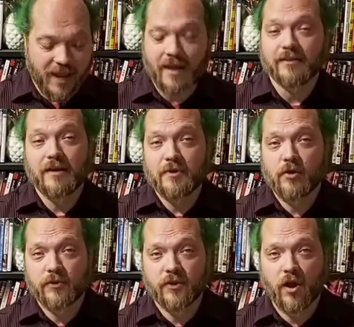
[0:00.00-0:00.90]
Yeah, let
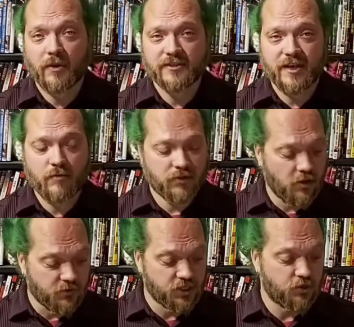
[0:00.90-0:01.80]
me know in the comments down
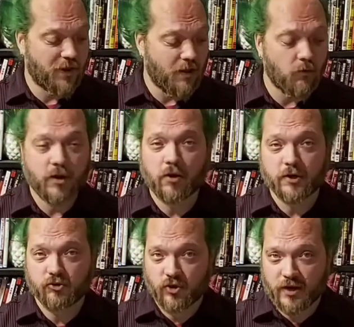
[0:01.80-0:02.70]
below. Did you get one?
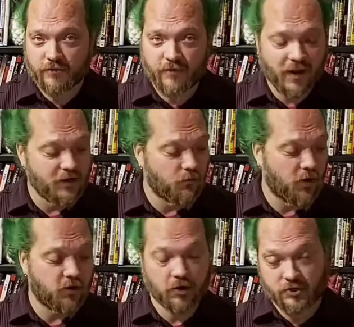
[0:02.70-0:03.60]
Are you trying to find
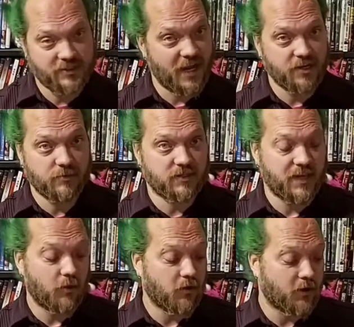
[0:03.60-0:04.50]
one? Are you sad you
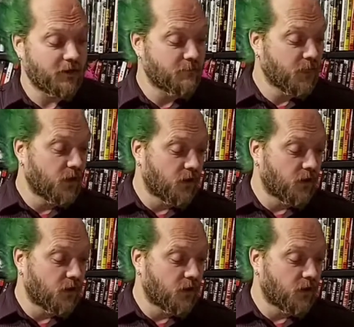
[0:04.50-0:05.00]
missed out on it?